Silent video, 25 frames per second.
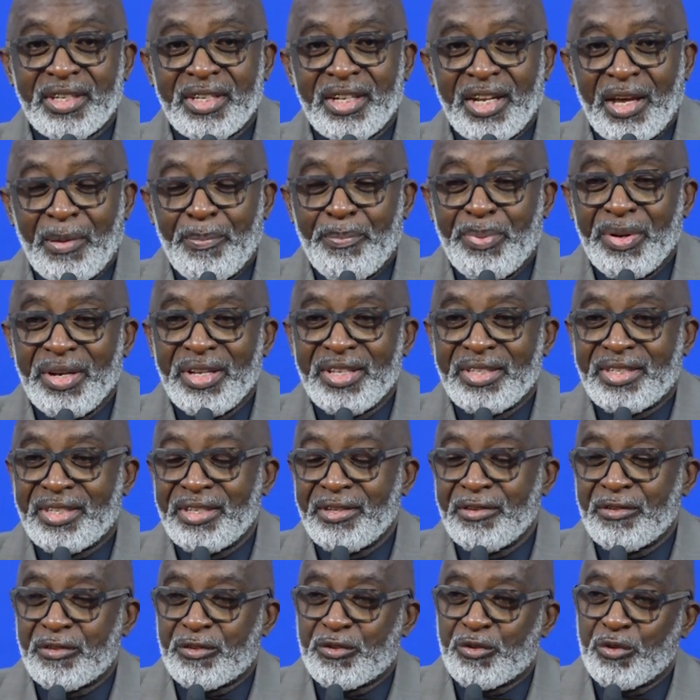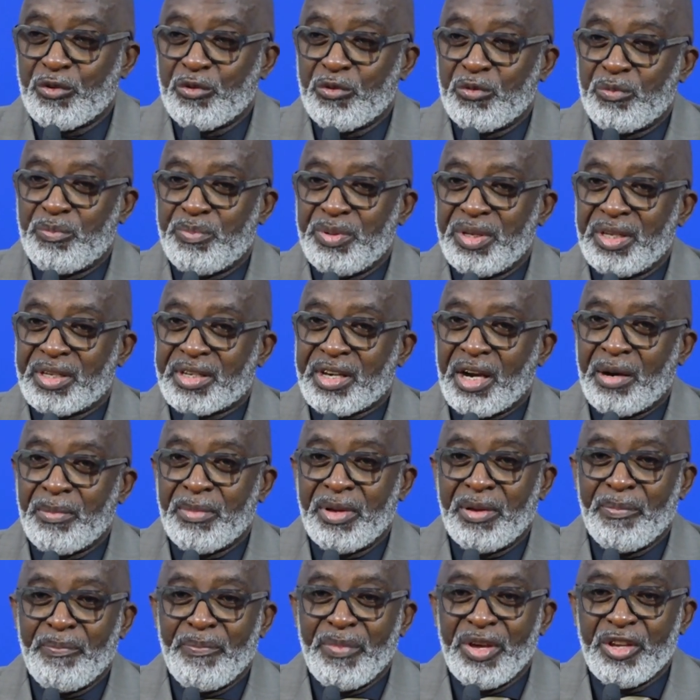inability to become
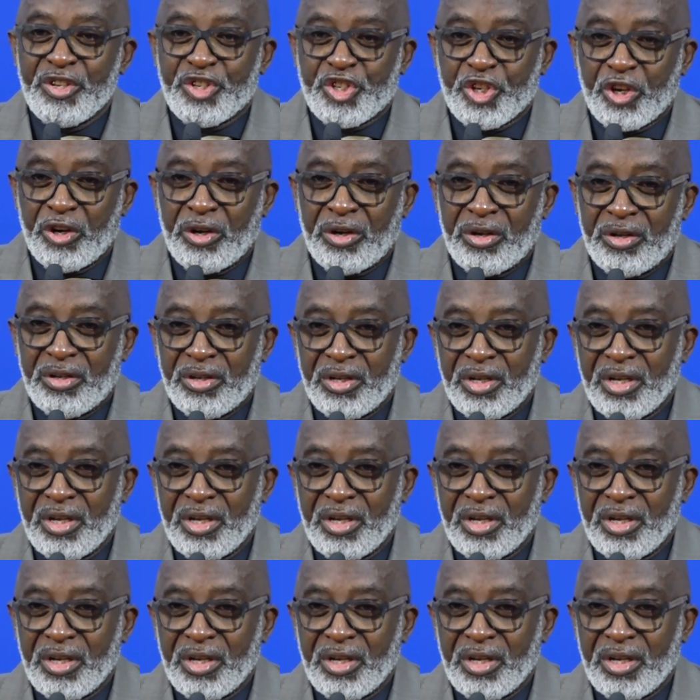a major